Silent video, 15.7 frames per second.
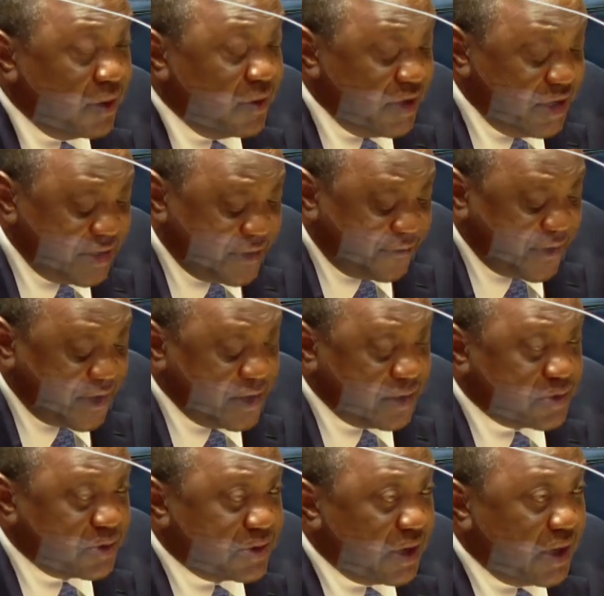These fail
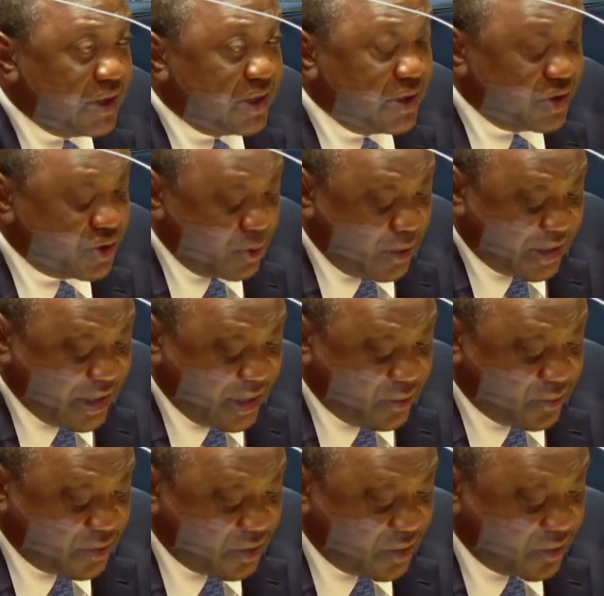to take into
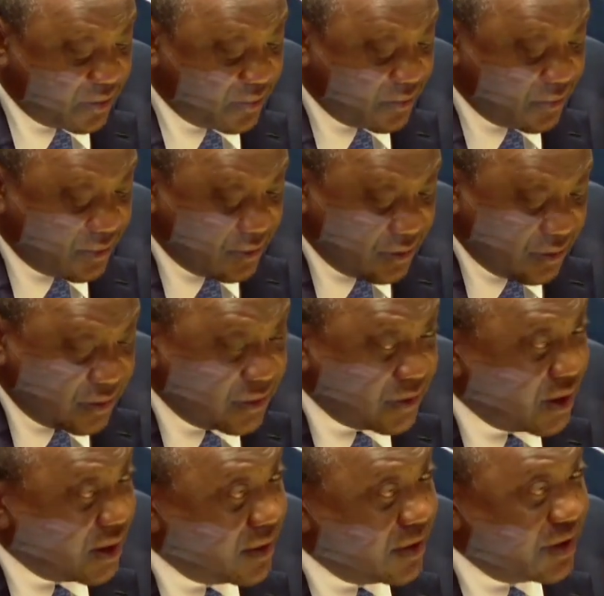account
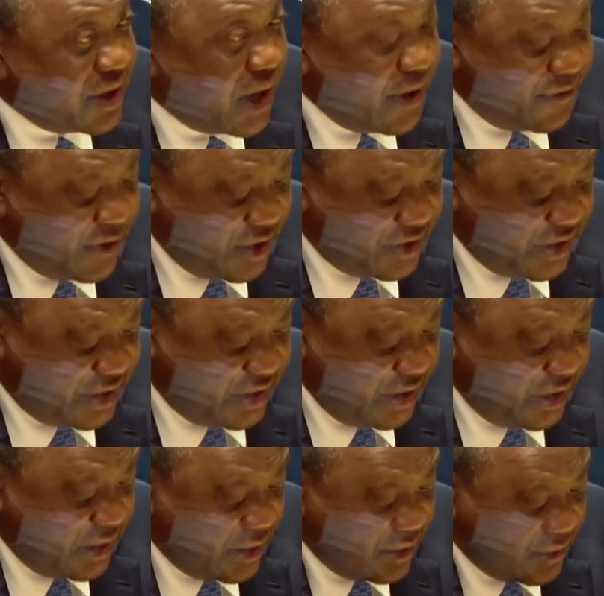the
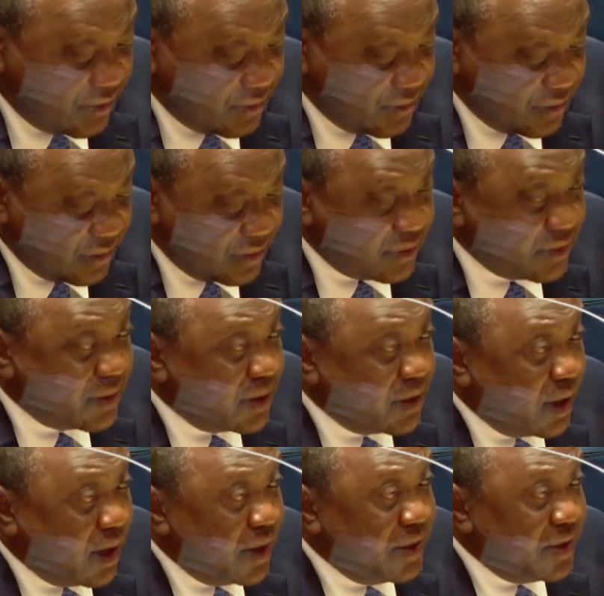diversity
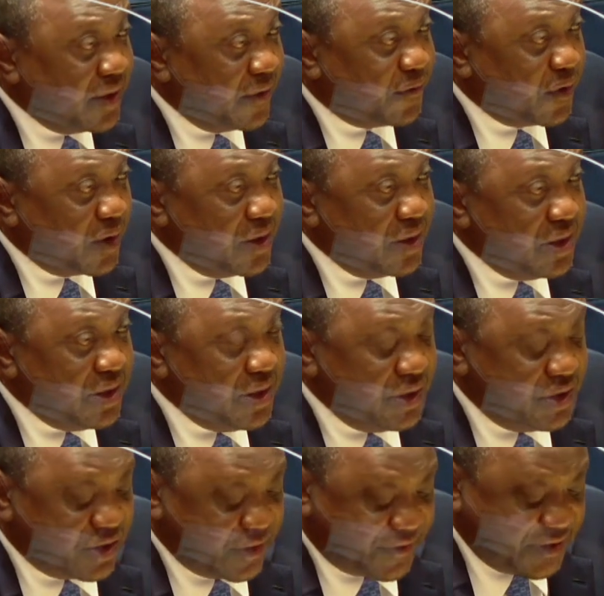and different
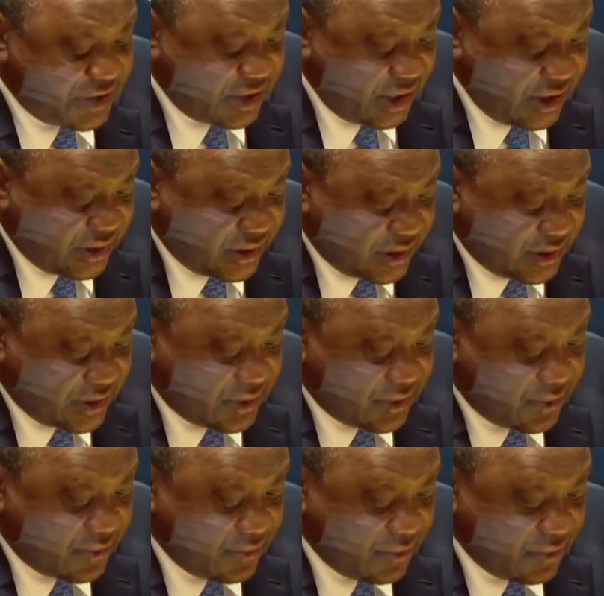needs of states,
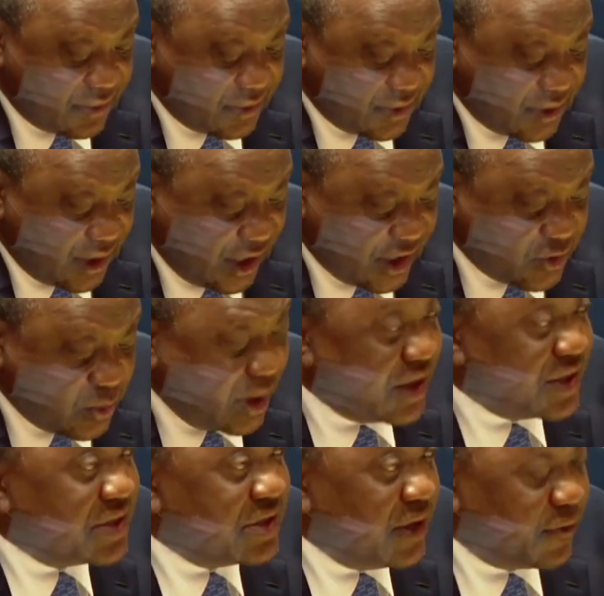as well
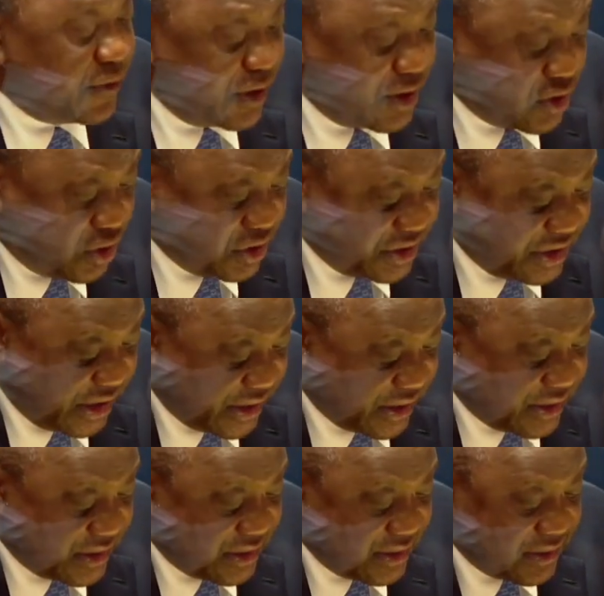as different
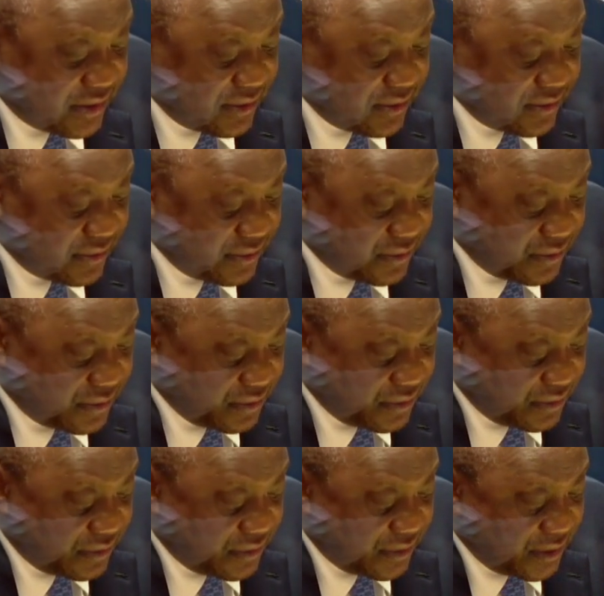contexts.
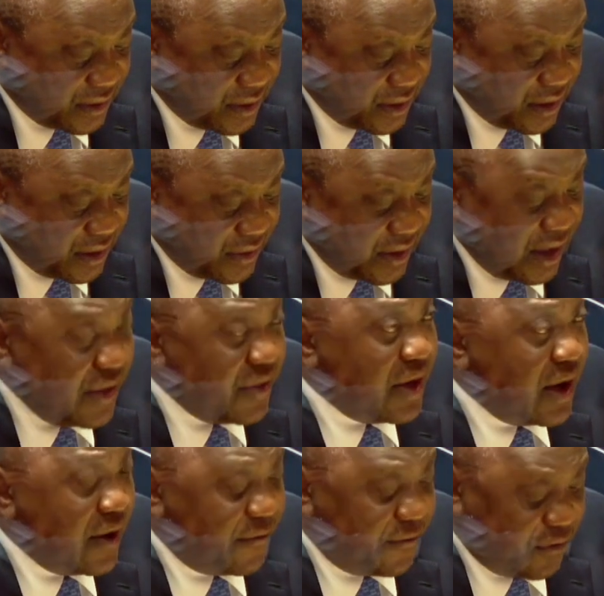They
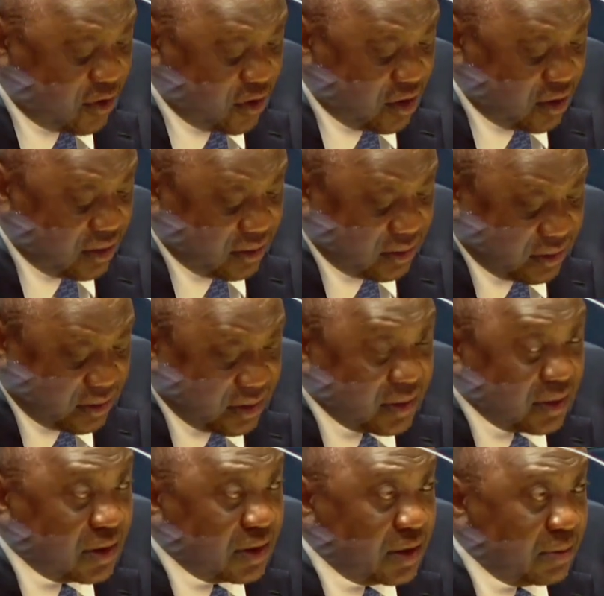therefore
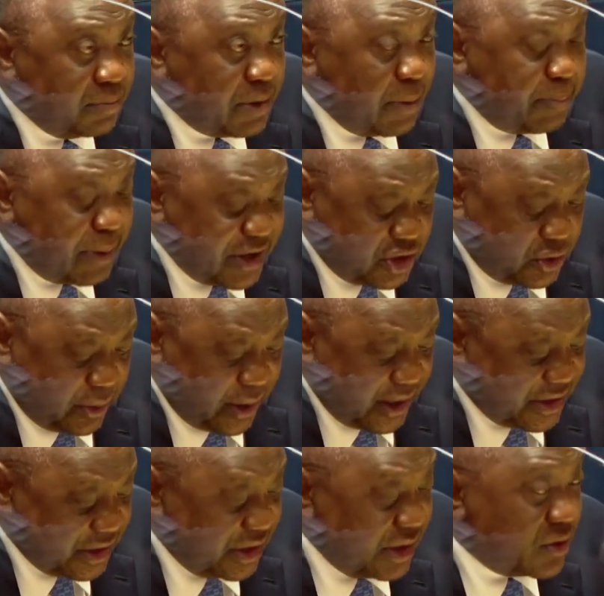
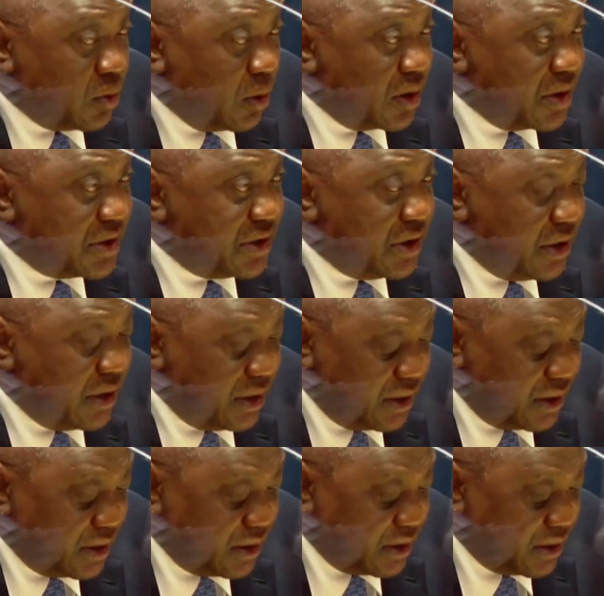perpetuate inequality
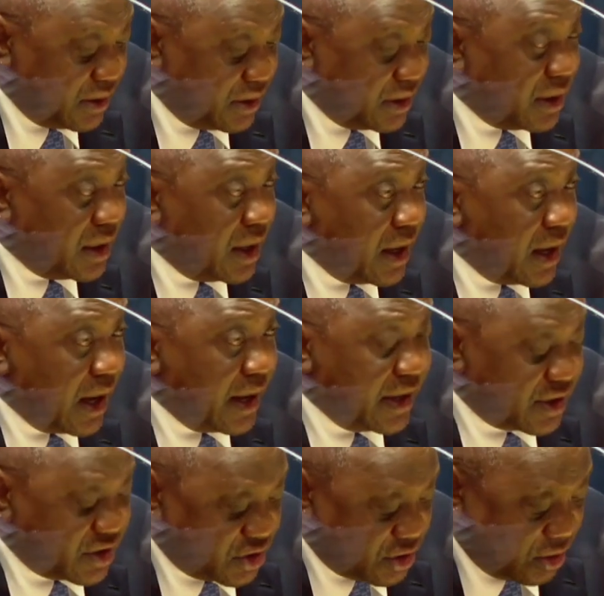and
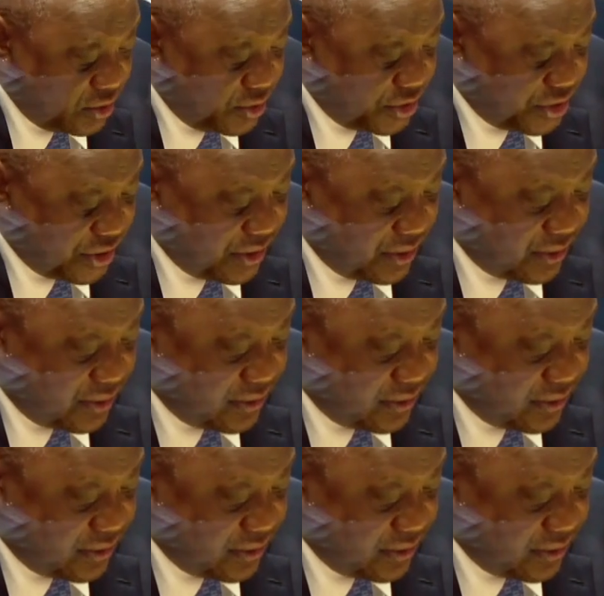exclusion.